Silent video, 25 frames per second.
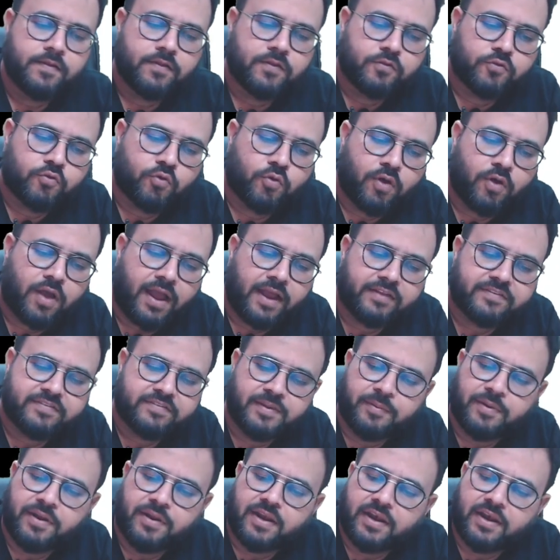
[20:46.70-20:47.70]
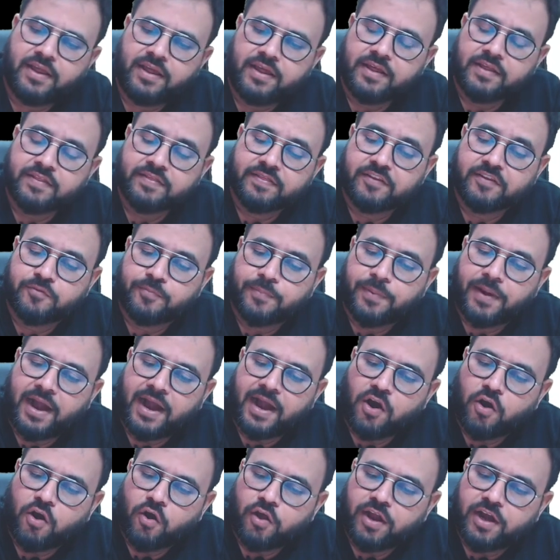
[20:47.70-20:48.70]
So similarly, this brand
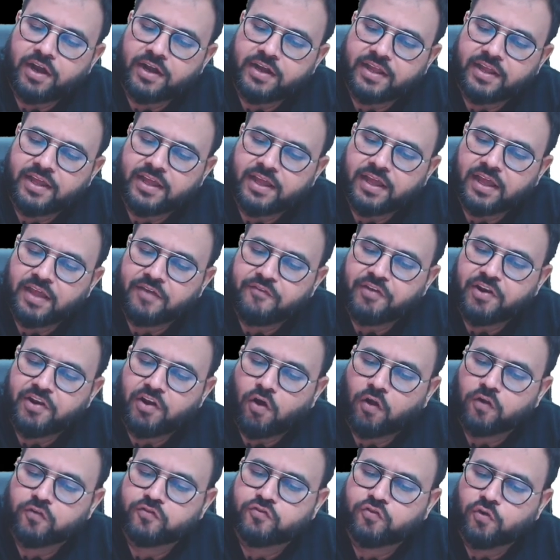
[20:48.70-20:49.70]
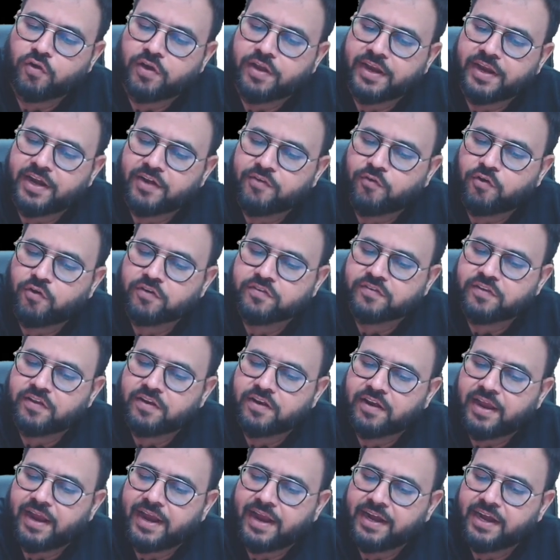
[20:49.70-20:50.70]
loyalty will also create what, sir?
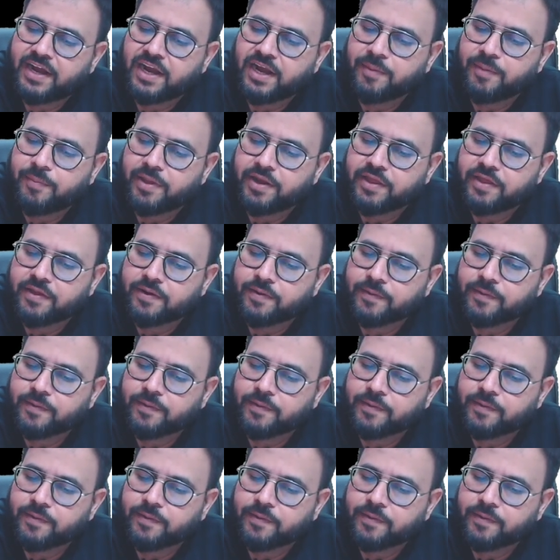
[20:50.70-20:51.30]
Entry barrier.